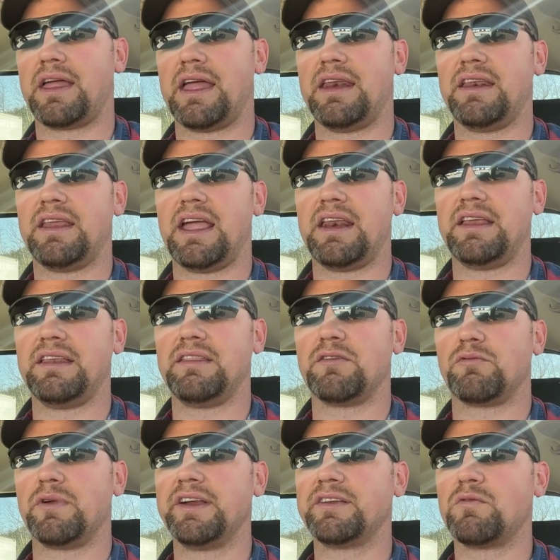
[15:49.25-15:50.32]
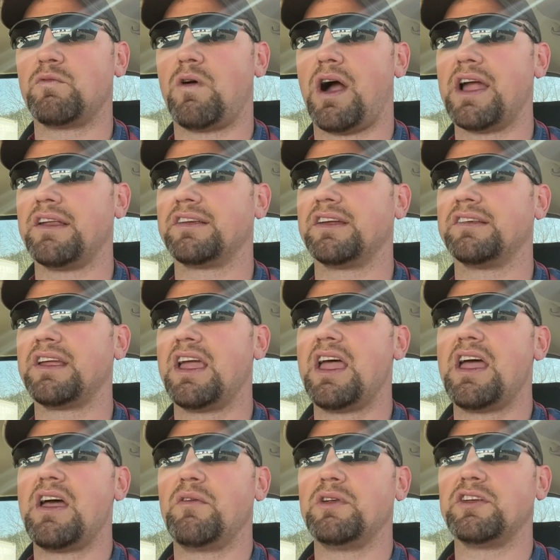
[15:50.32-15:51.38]
And the reason why is because
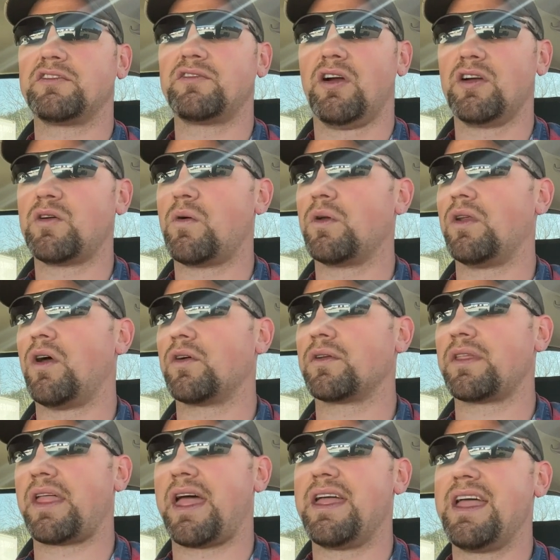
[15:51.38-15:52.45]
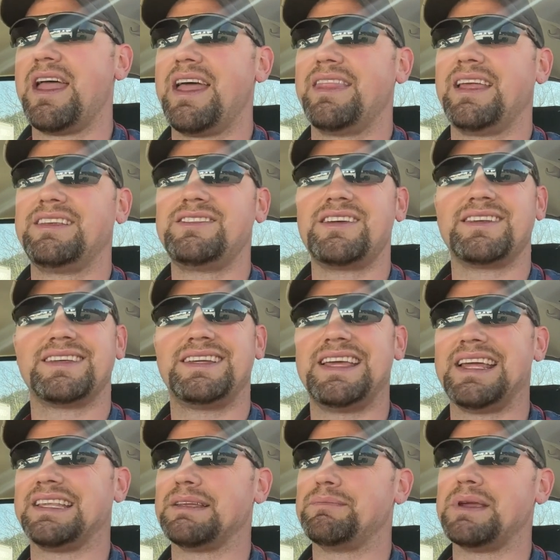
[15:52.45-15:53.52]
when you start going longer than that, they just
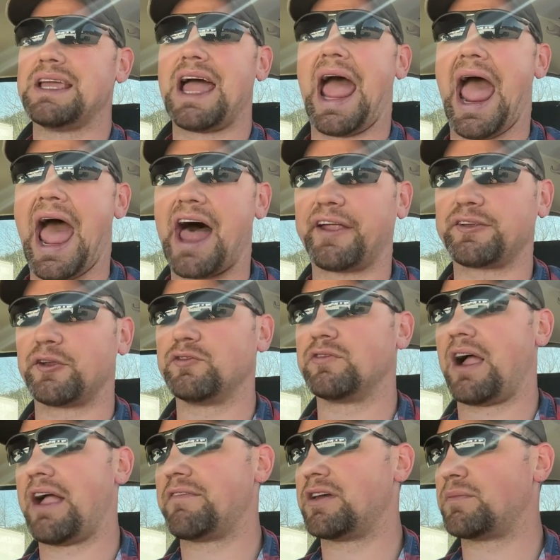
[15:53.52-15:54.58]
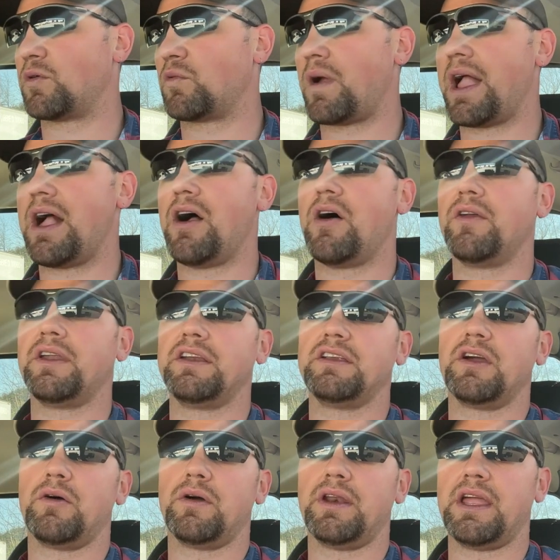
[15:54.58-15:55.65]
get to be a hassle driving them around
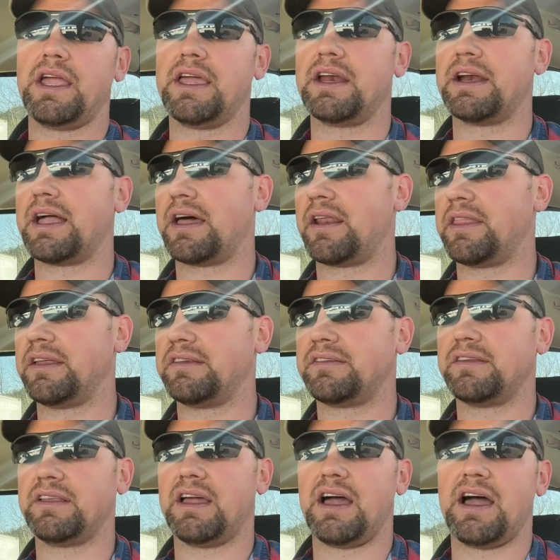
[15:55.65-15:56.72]
and going in and out of these